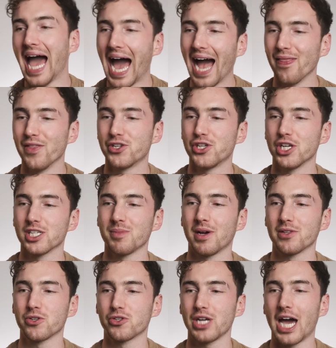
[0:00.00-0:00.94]
at the Chisholm
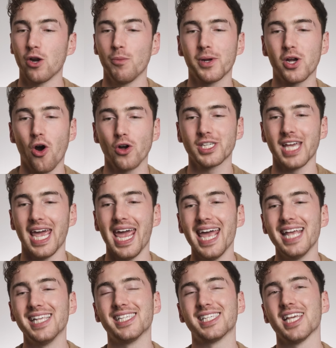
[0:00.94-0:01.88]
Hunter channel because it
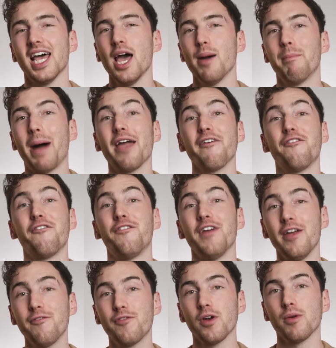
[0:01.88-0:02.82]
is my
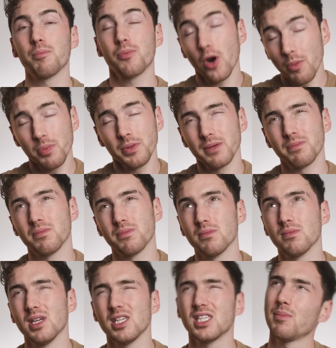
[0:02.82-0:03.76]
favorite, probably,
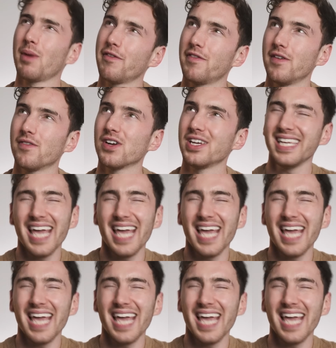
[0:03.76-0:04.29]
is it my favorite?